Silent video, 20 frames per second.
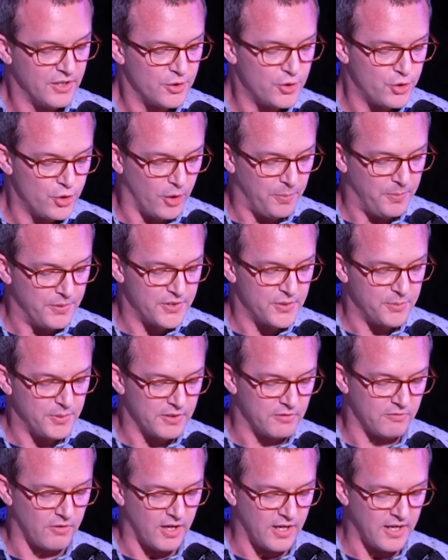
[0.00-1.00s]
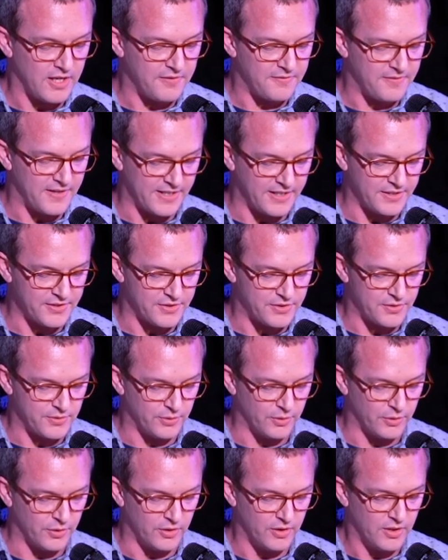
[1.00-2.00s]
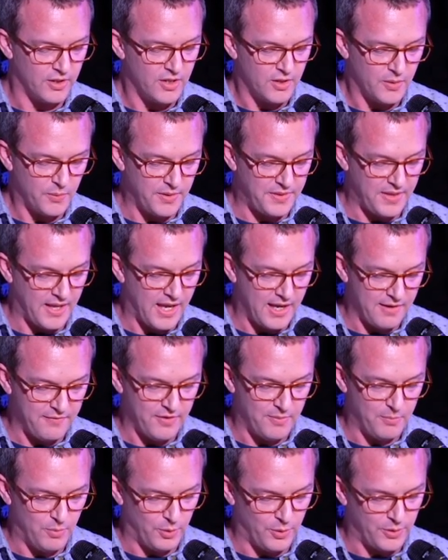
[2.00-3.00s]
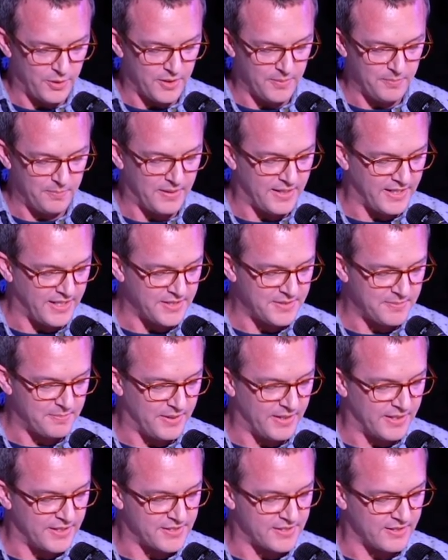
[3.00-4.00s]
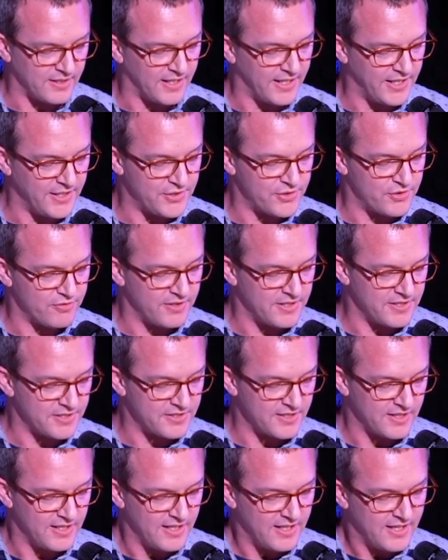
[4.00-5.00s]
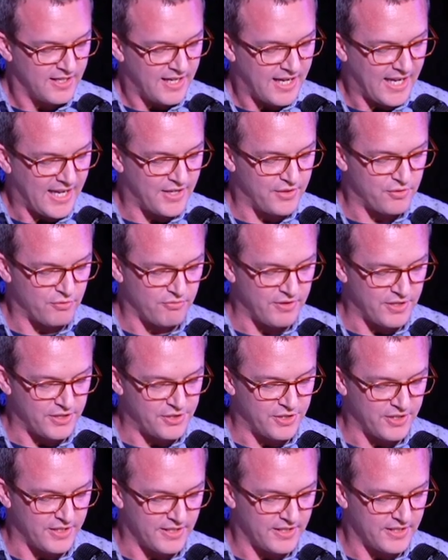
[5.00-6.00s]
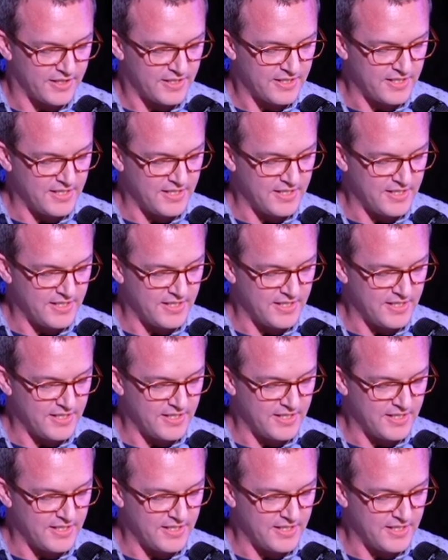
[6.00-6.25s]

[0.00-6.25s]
shoppers would arrive at its store with ever more complete personal histories and richer,